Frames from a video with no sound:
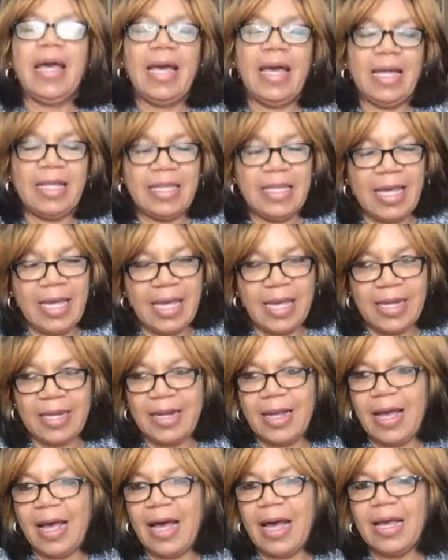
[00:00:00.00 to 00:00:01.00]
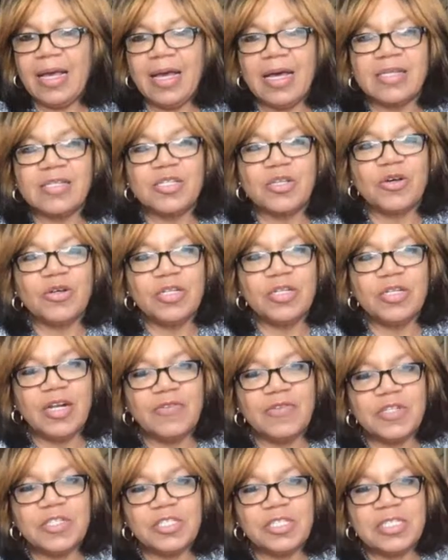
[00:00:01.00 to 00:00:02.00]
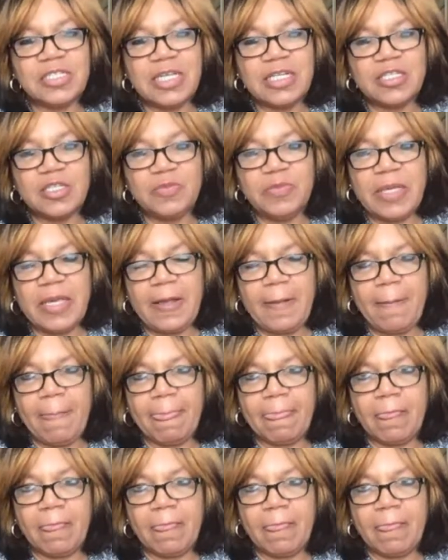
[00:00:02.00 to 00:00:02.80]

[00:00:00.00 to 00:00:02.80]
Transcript: And then I got so nervous. She said to me,